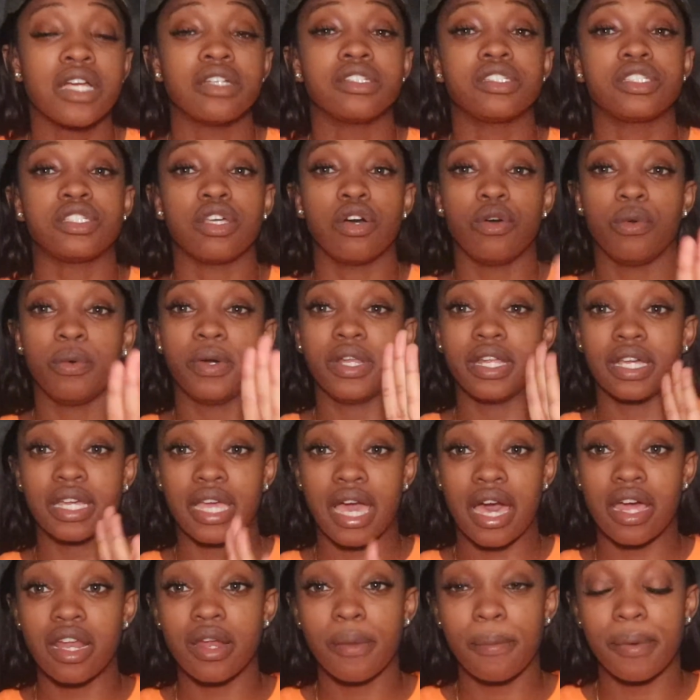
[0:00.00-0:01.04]
So with
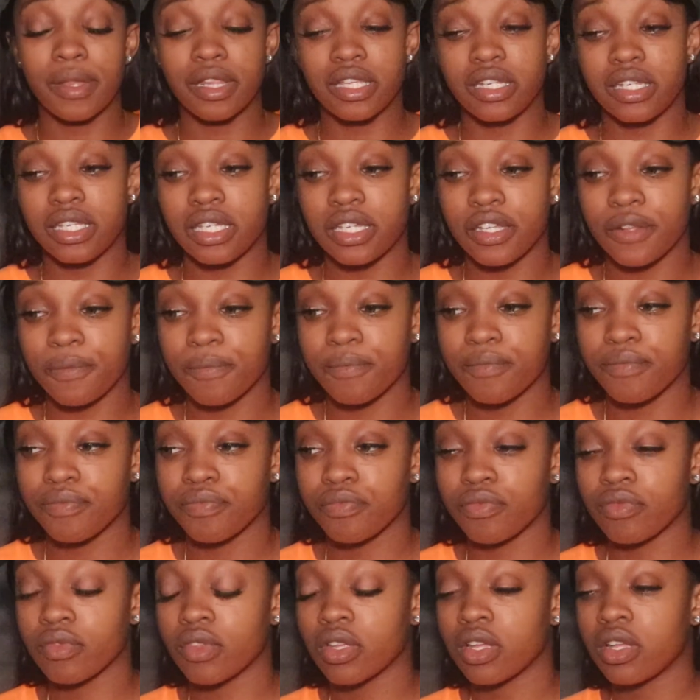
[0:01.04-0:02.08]
accountability,
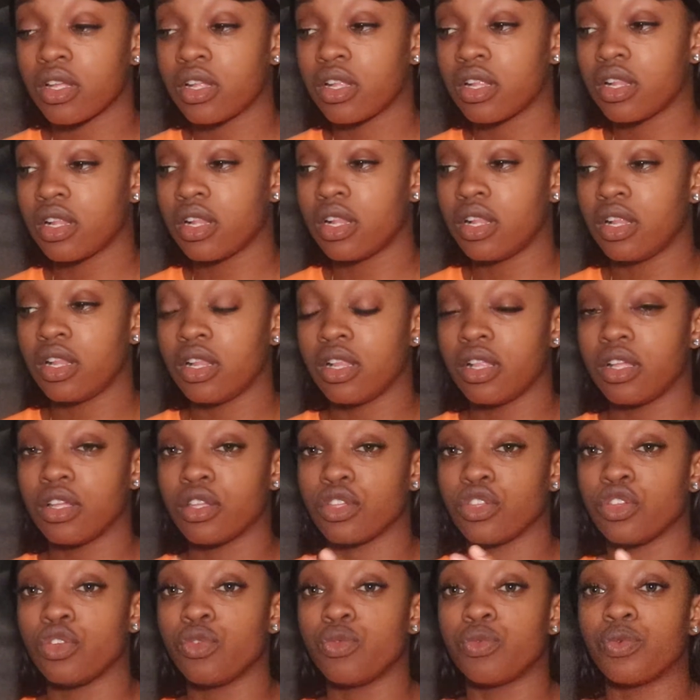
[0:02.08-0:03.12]

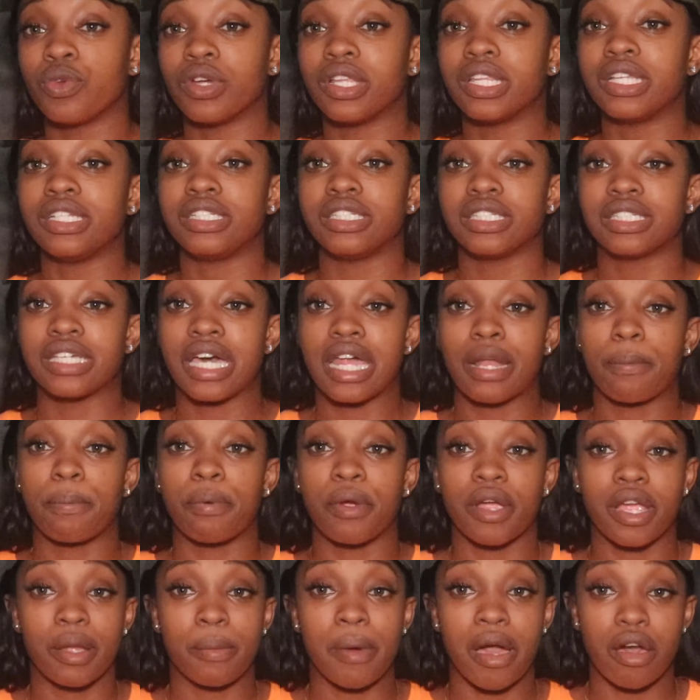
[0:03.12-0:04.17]
you really just gotta
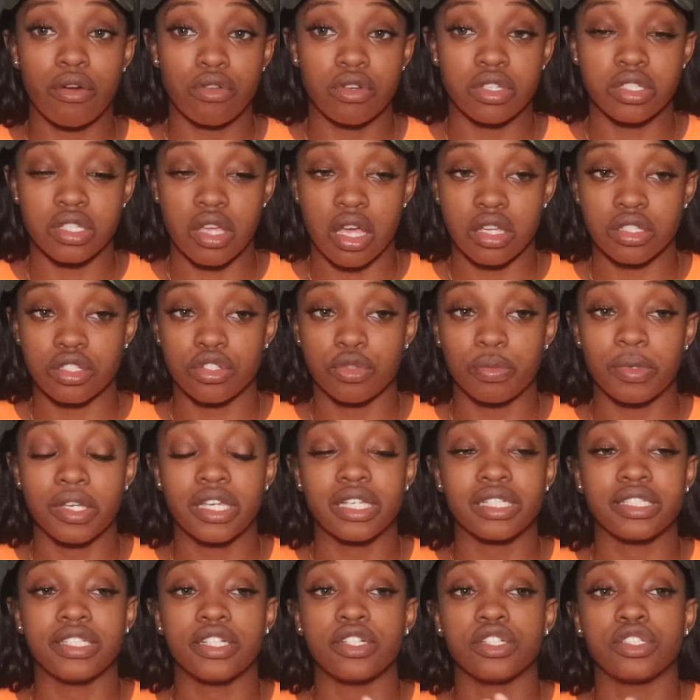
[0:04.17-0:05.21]
pray about who to talk to,
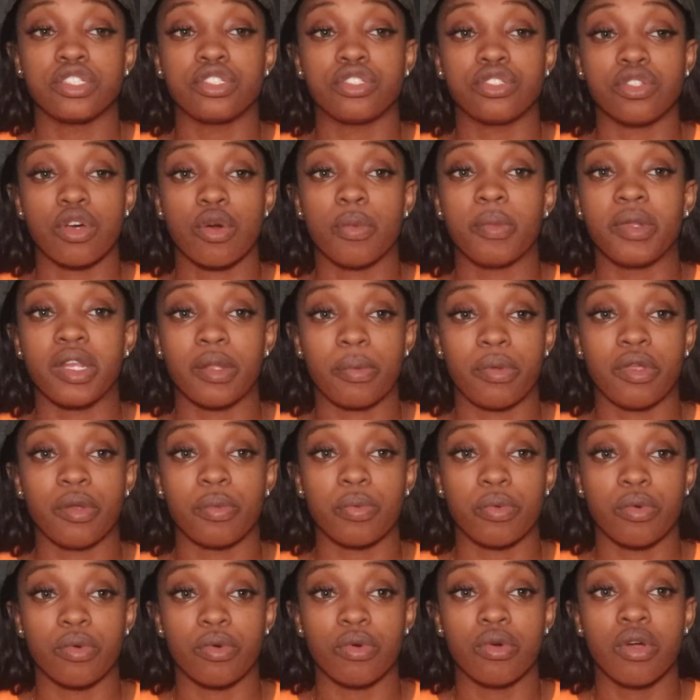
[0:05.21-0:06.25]
because there's so many
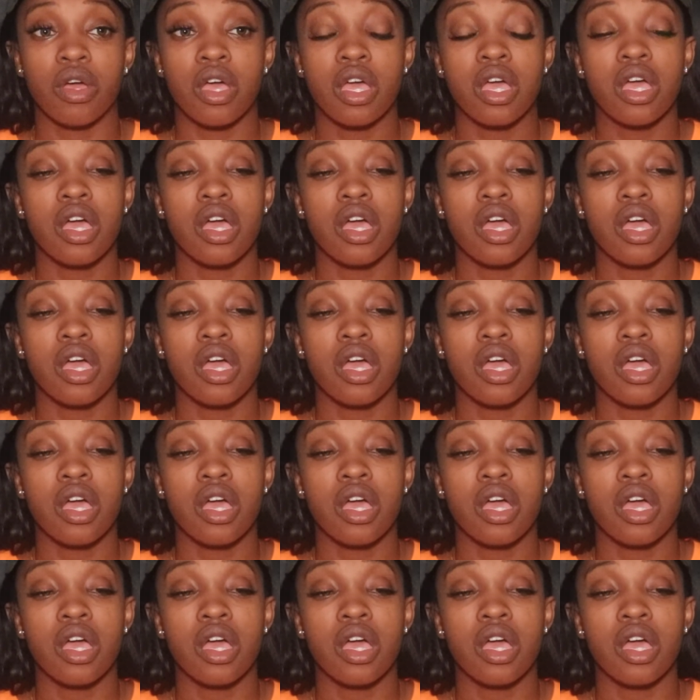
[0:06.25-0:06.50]
people